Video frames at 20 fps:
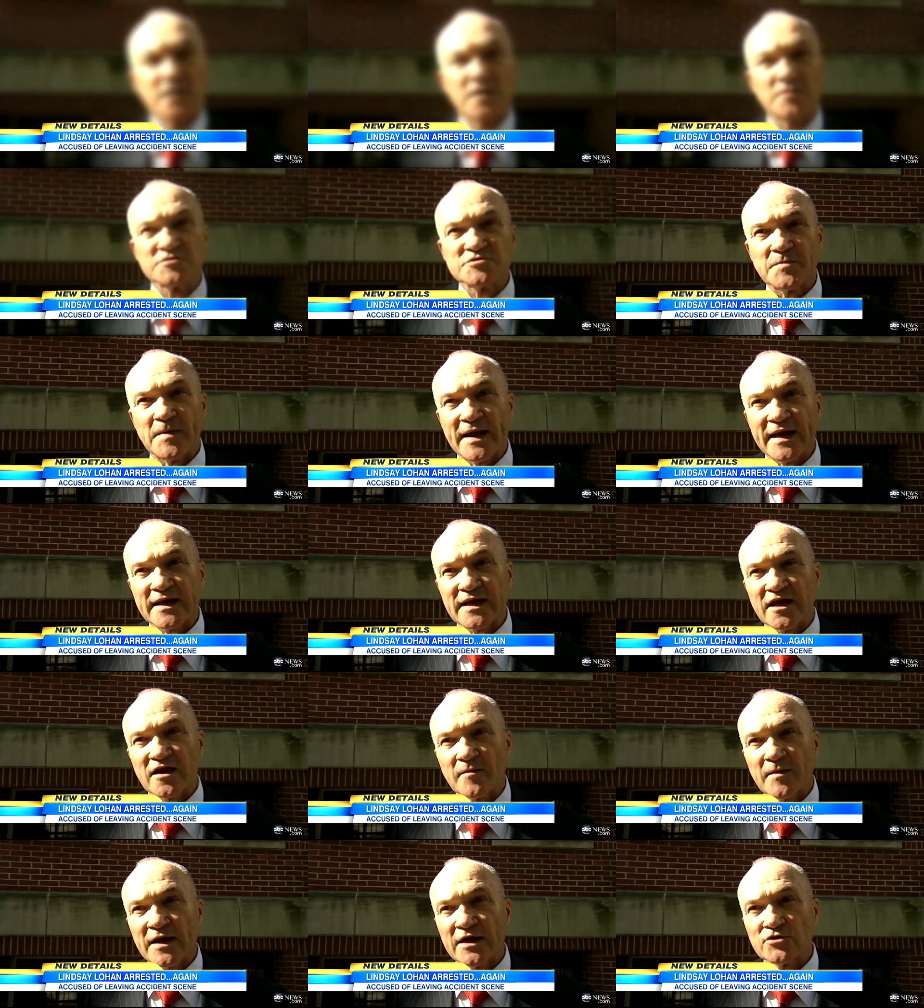comes back
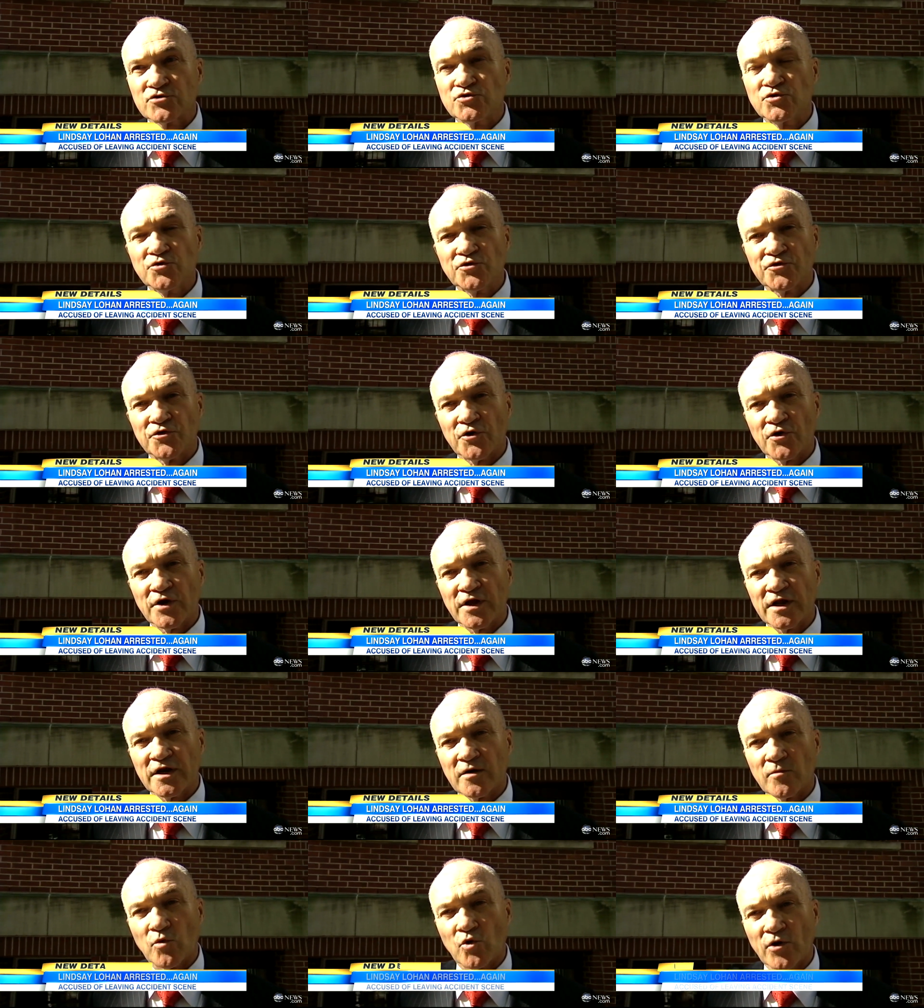at about 2.30
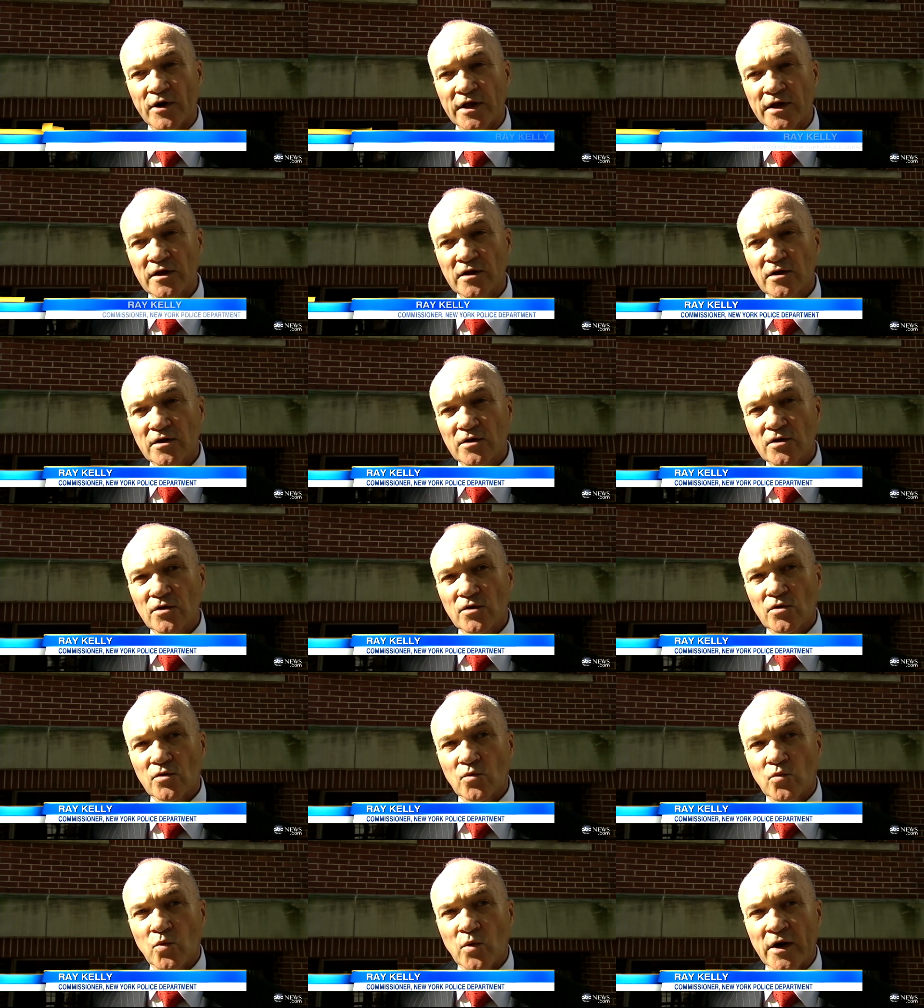in the morning
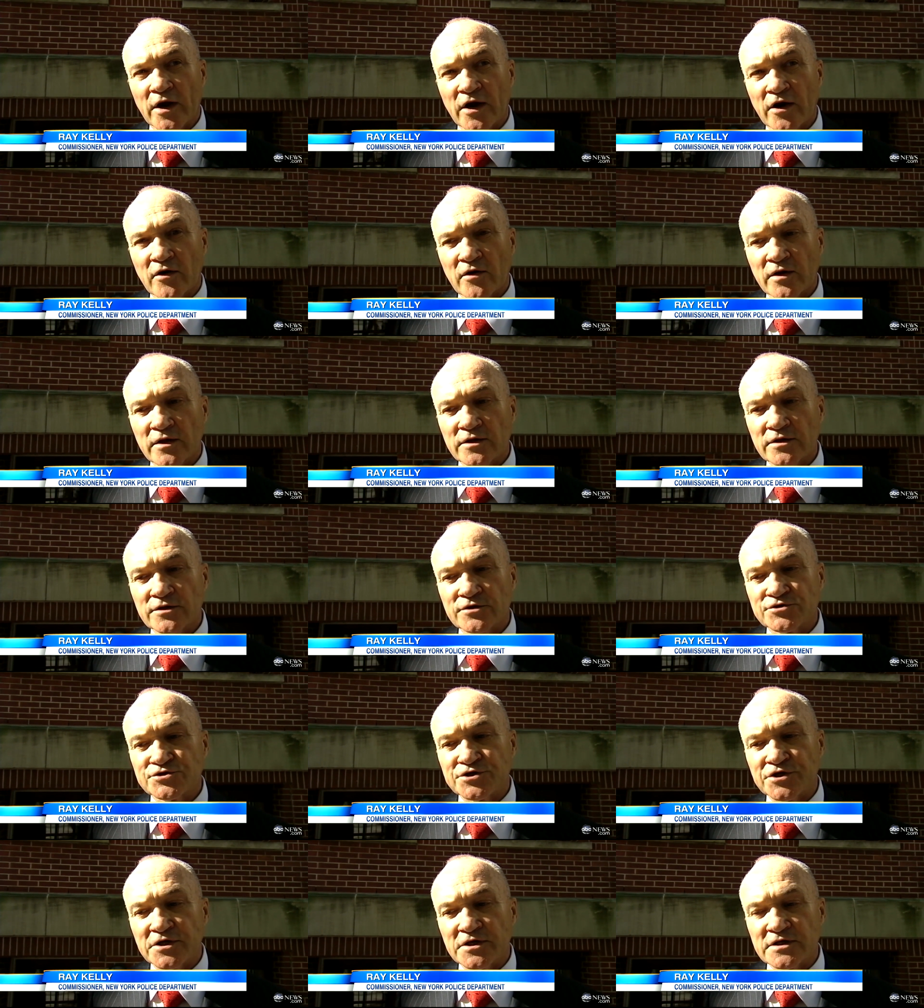where
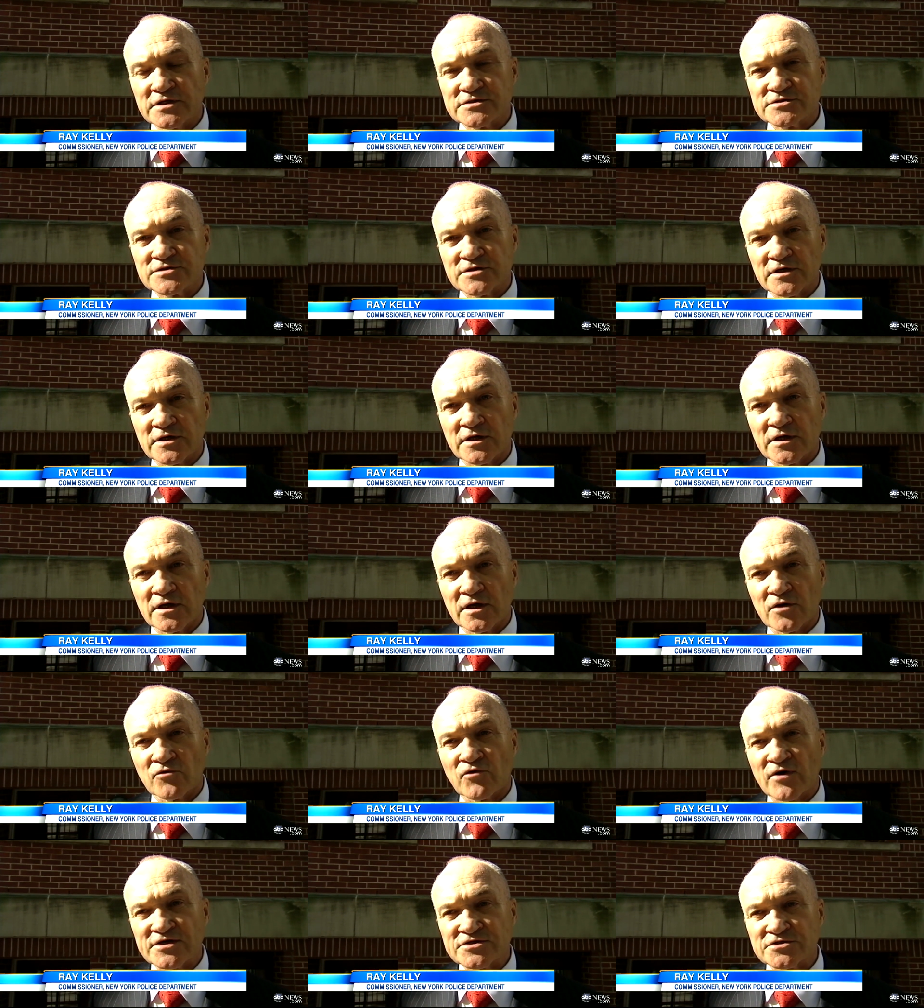she is uh,
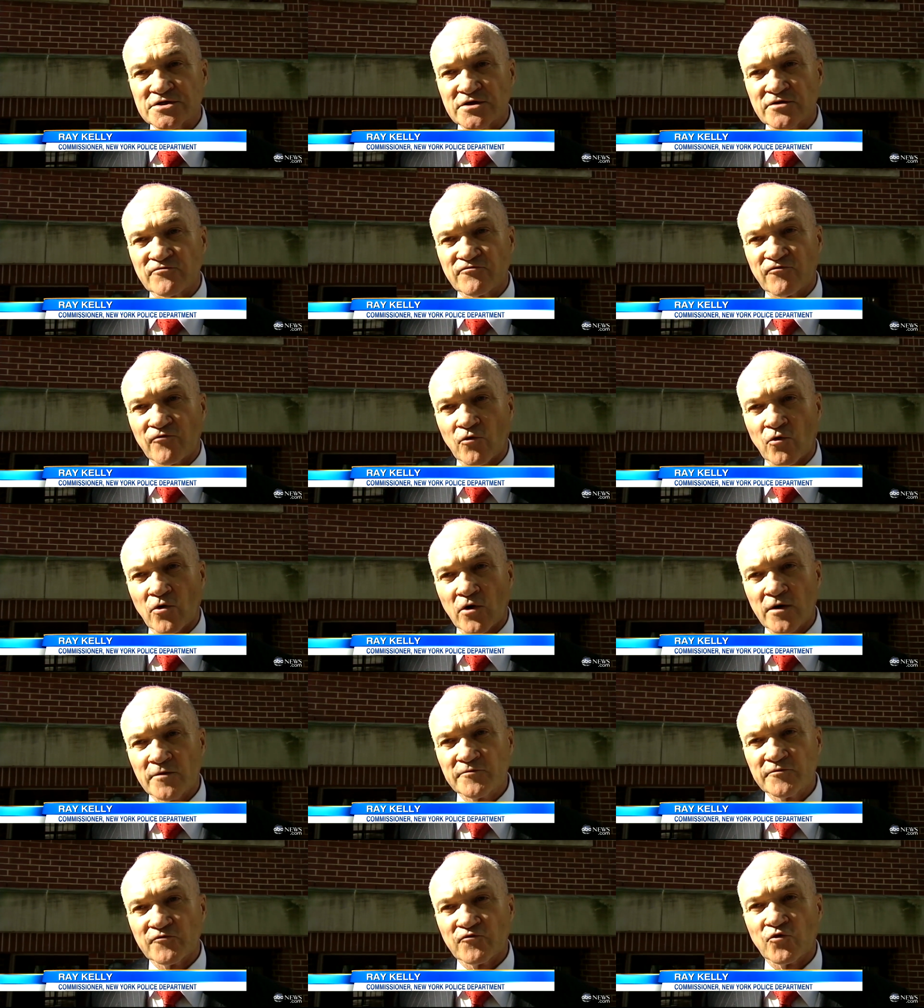arrested for,
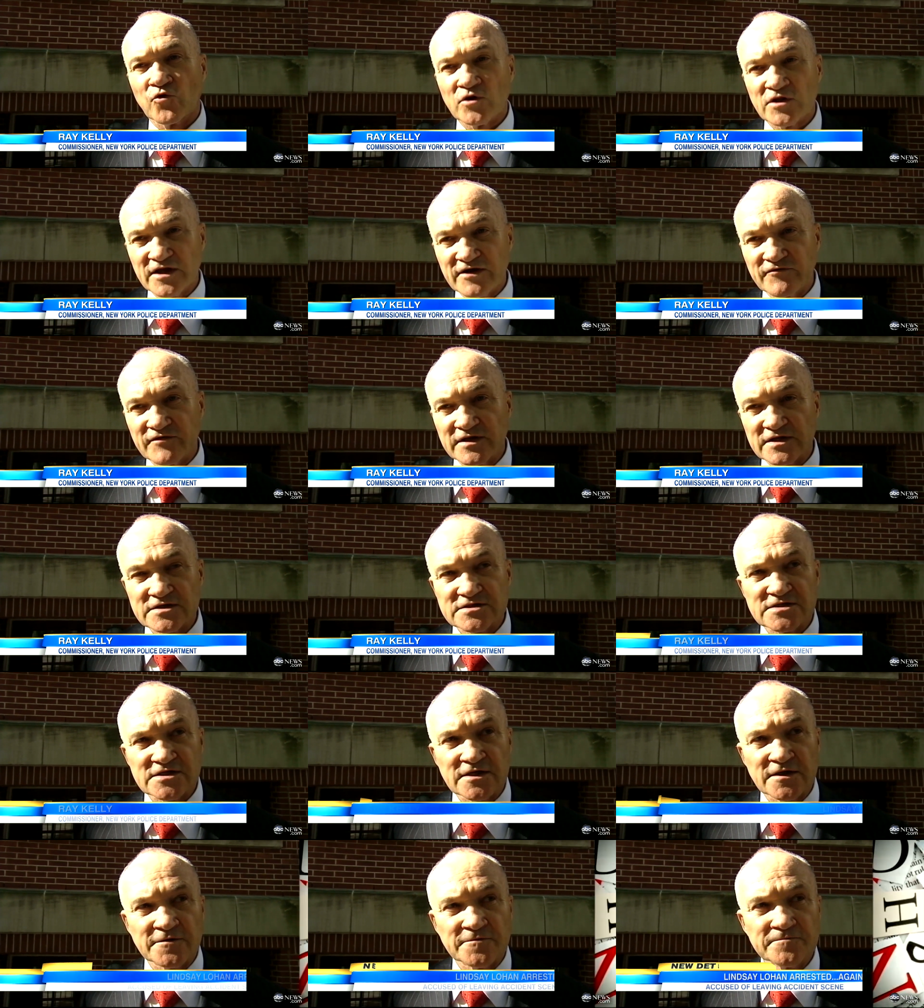for leaving the
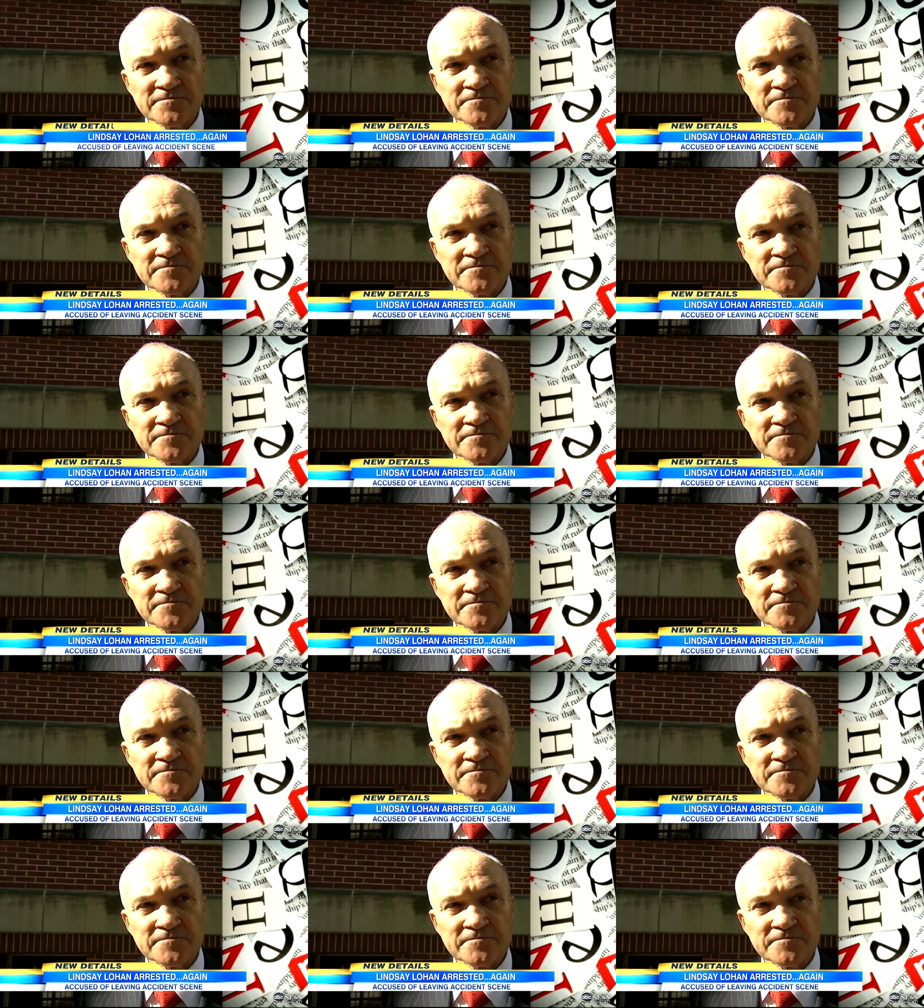scene.